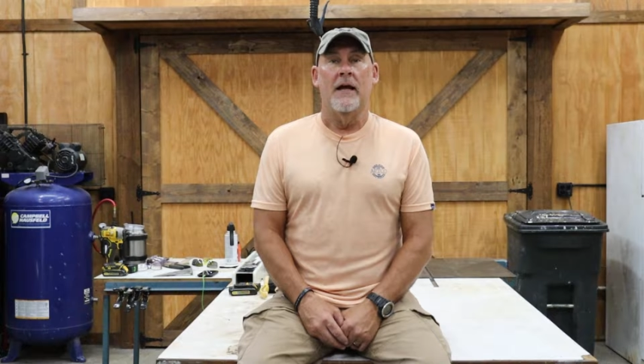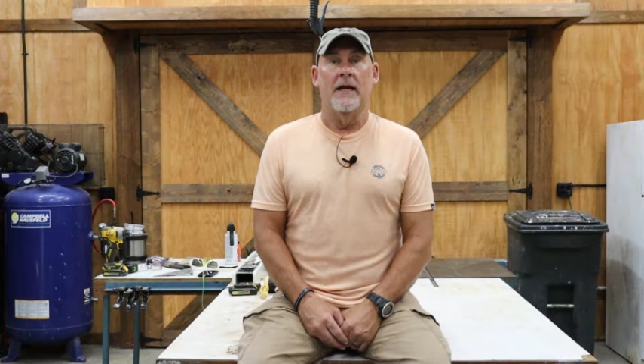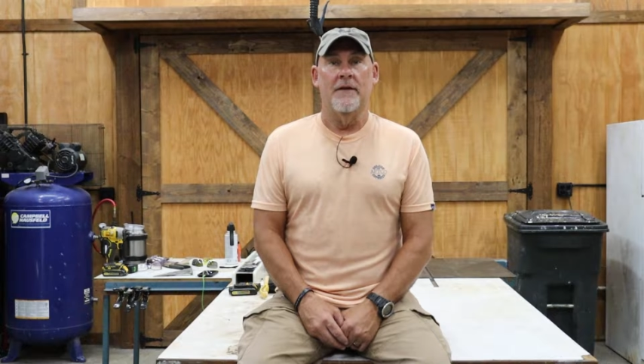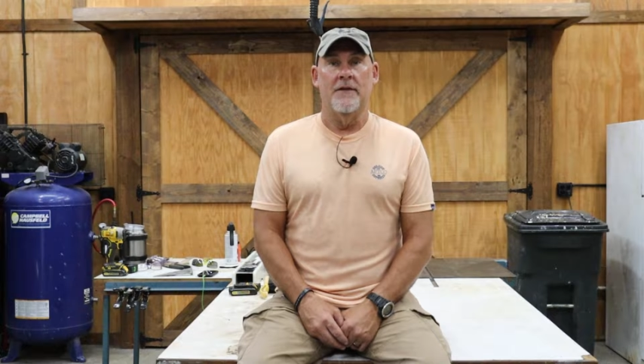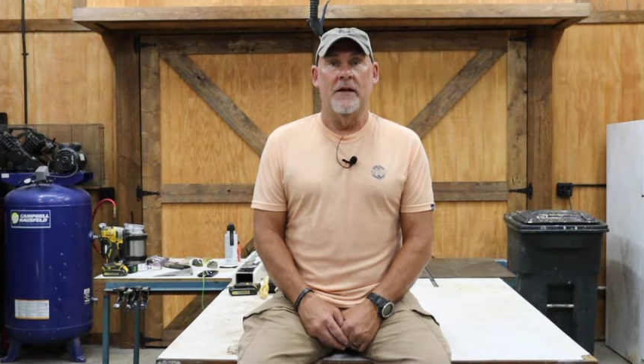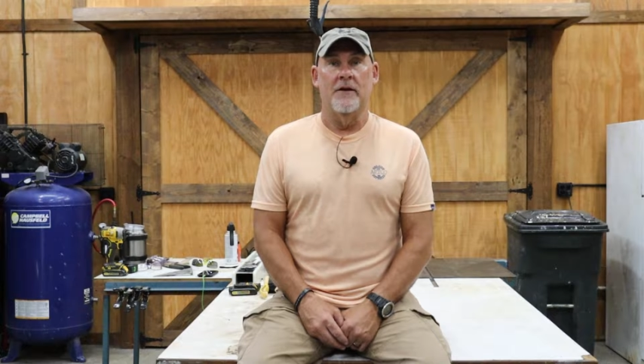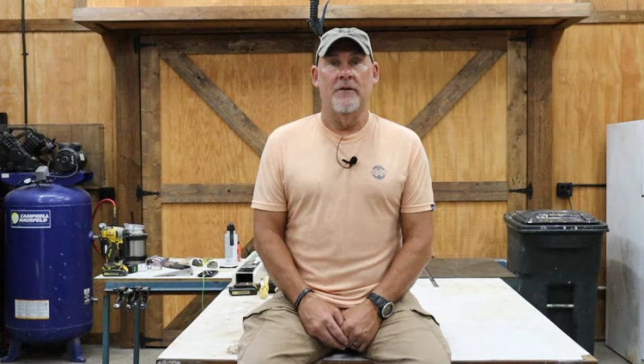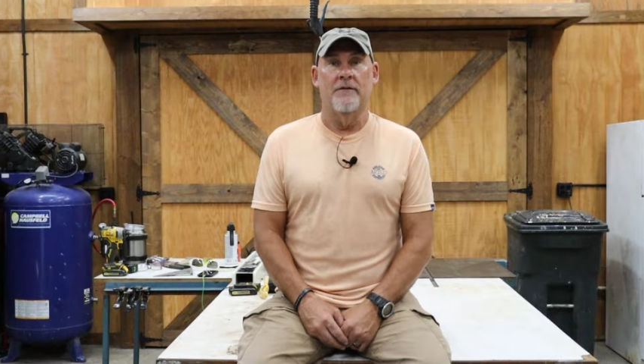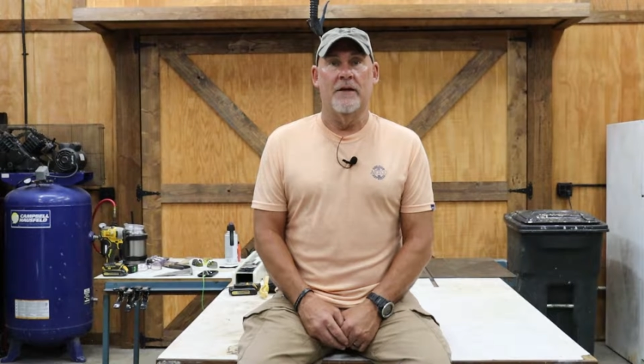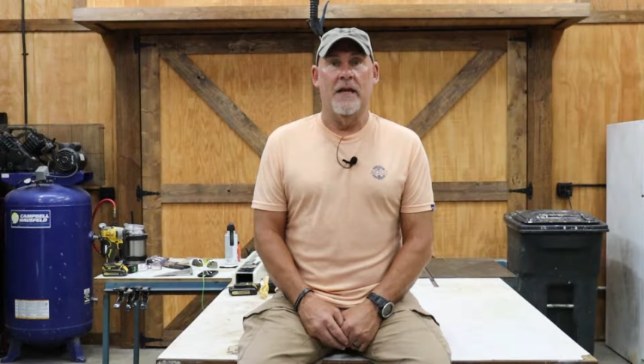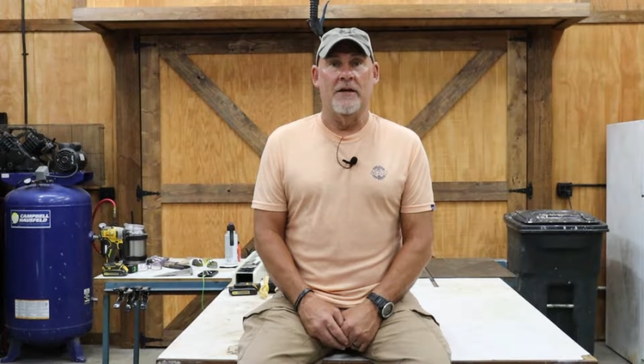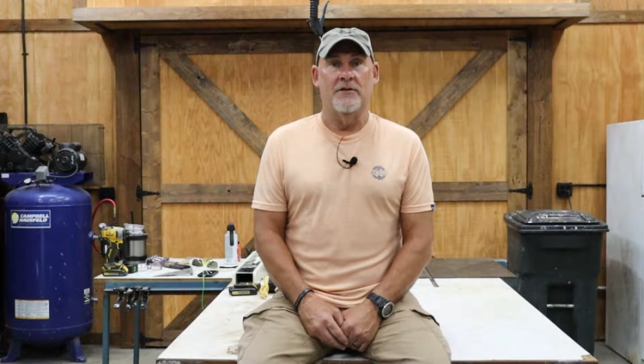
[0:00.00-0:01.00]
and hit that
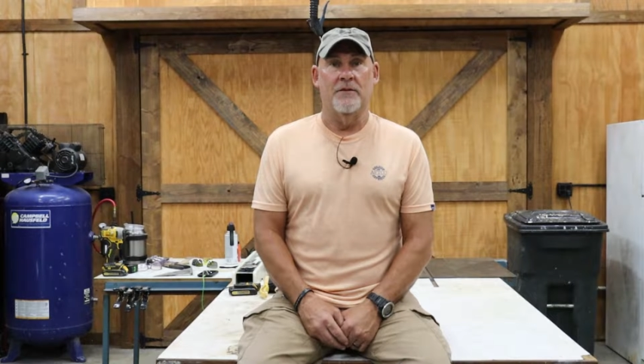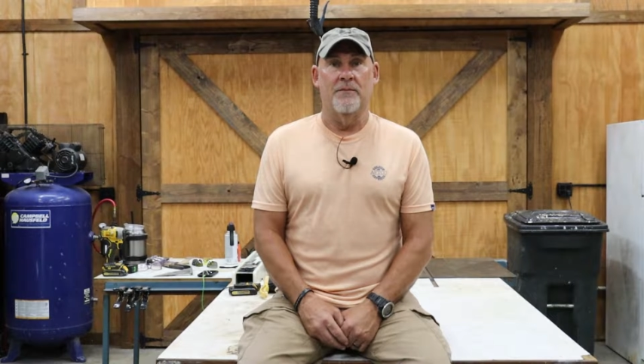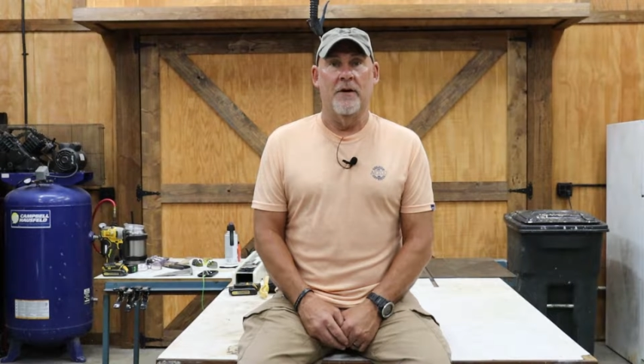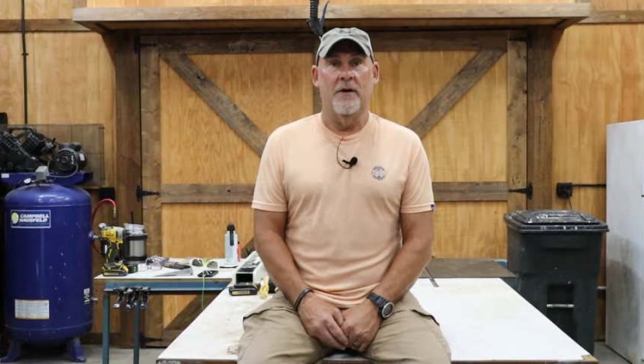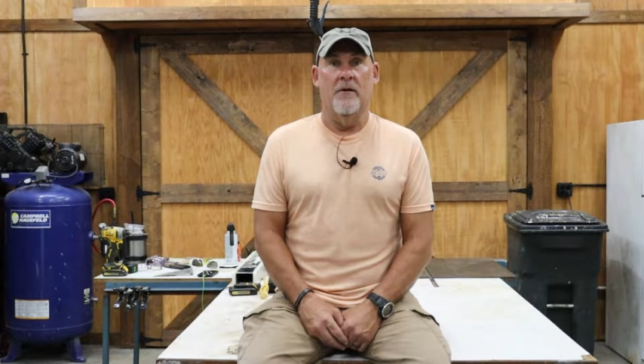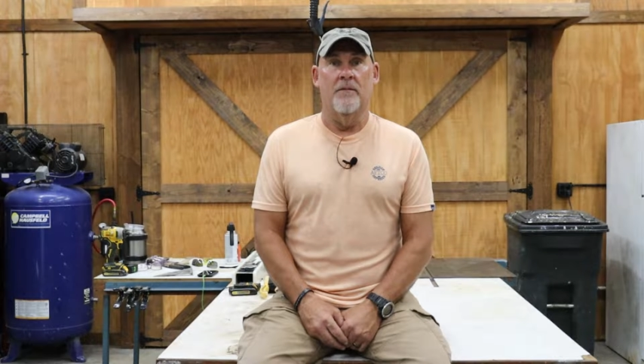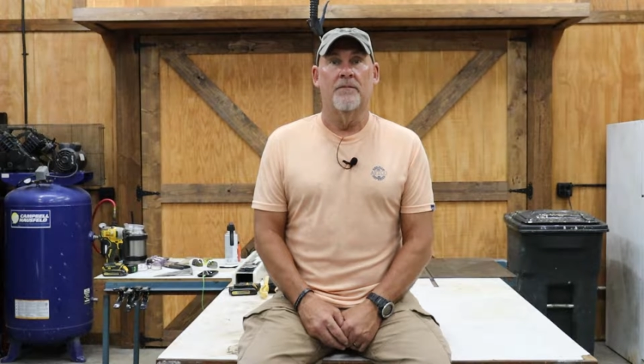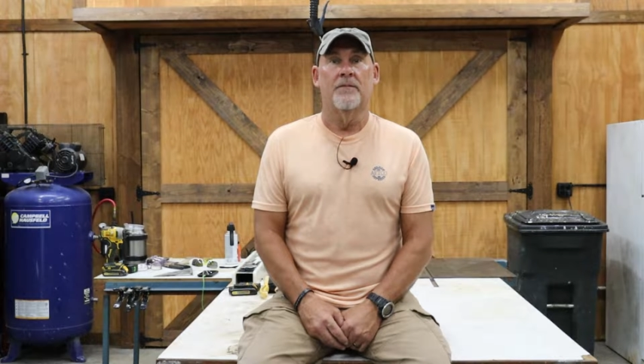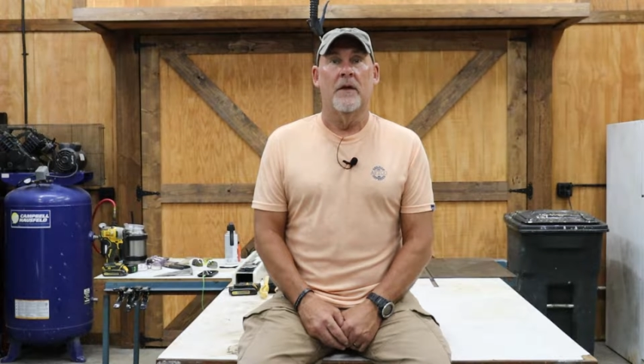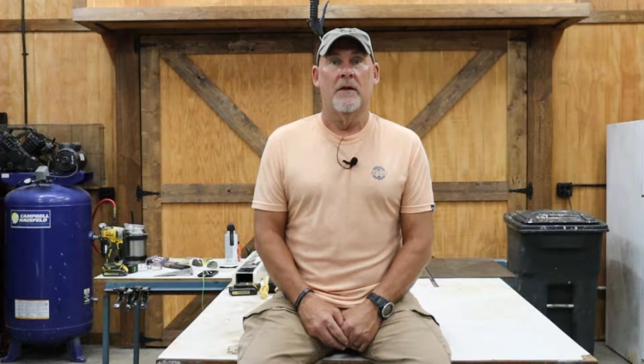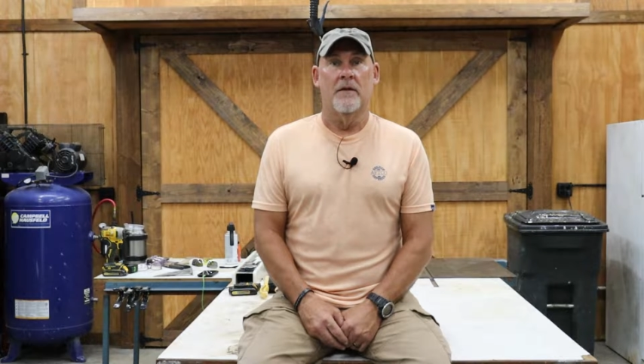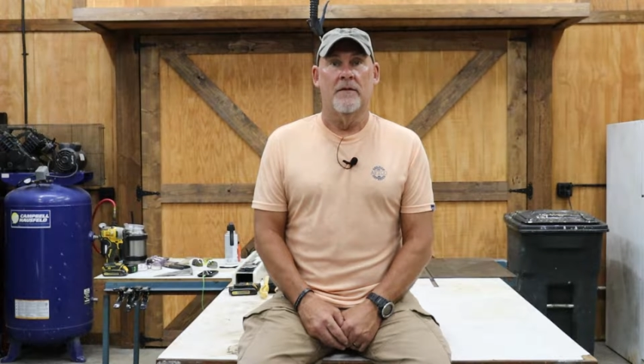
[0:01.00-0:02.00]
notification bell.
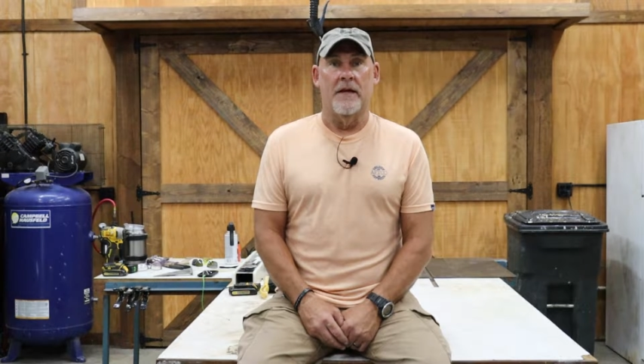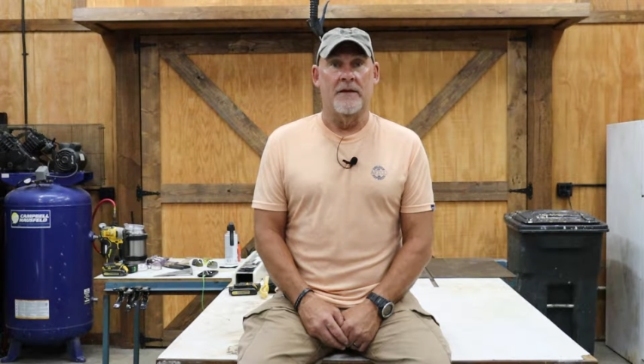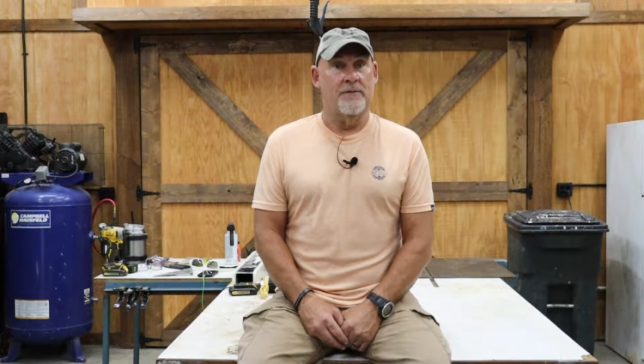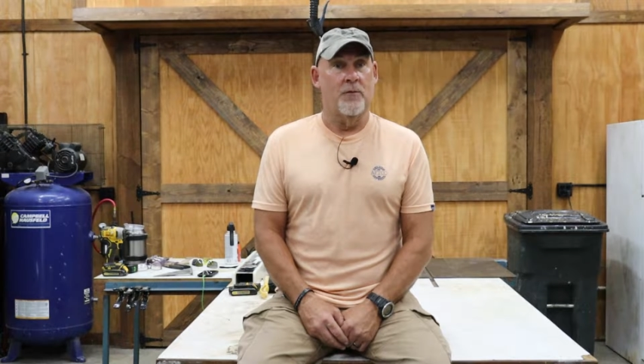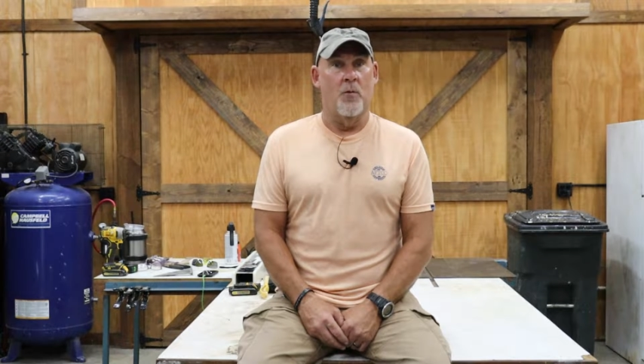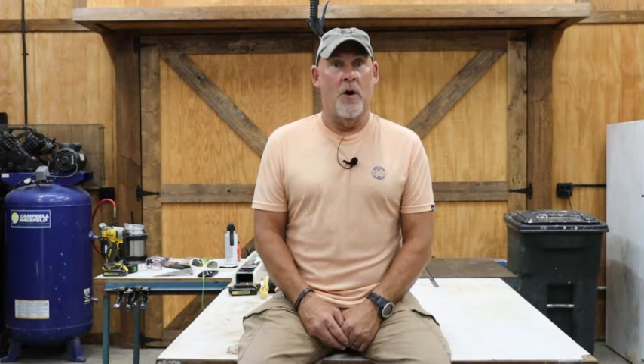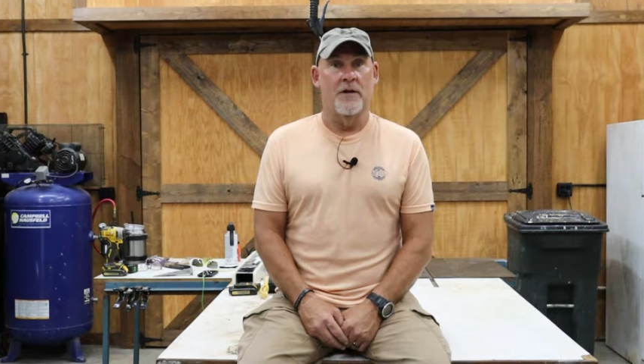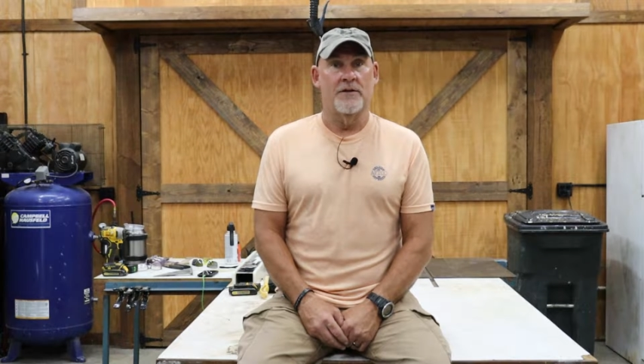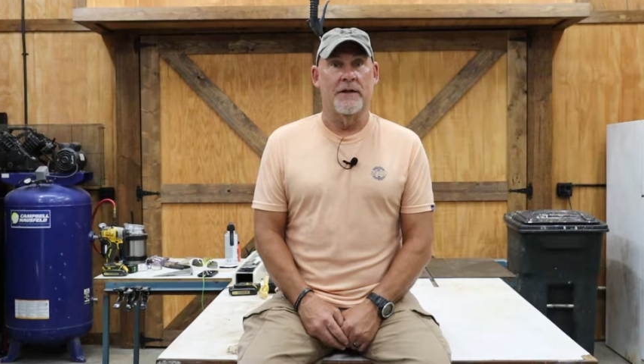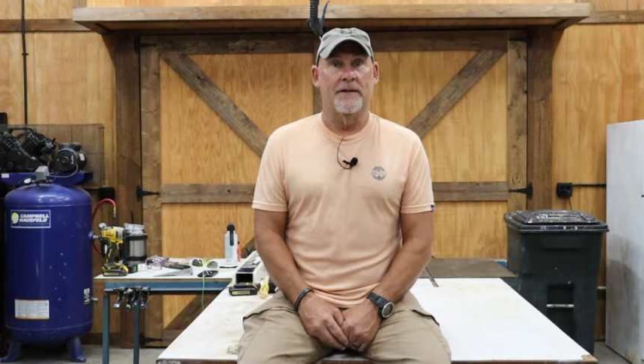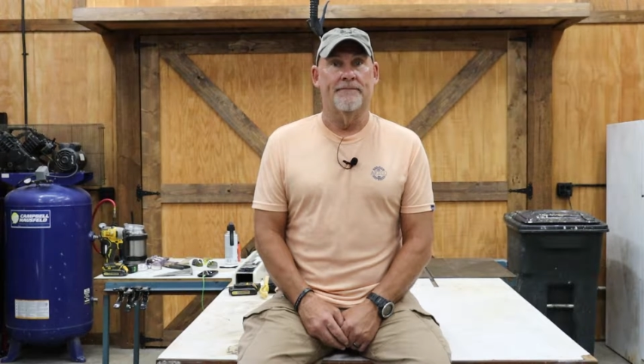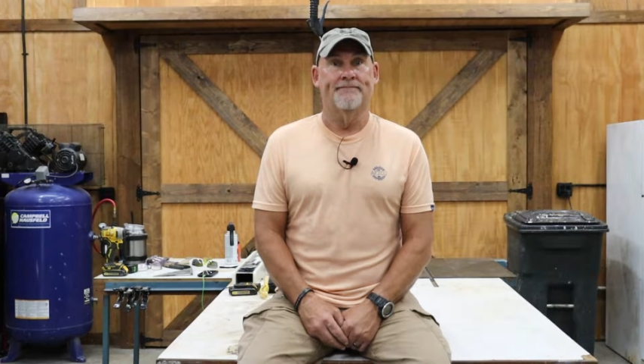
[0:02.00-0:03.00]
Thanks for
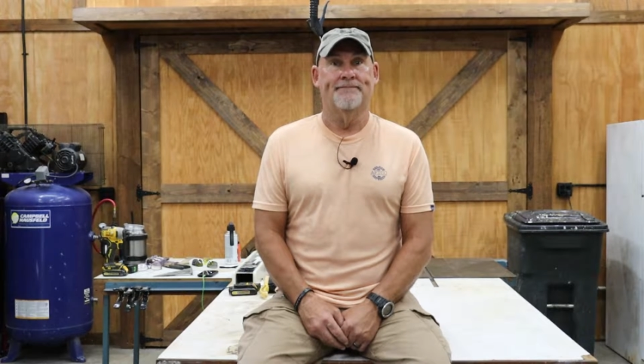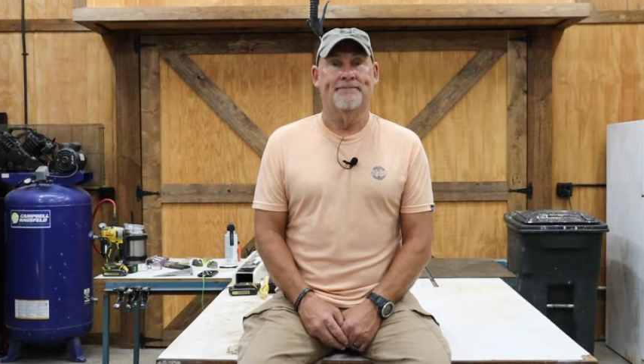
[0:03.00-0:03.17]
watching.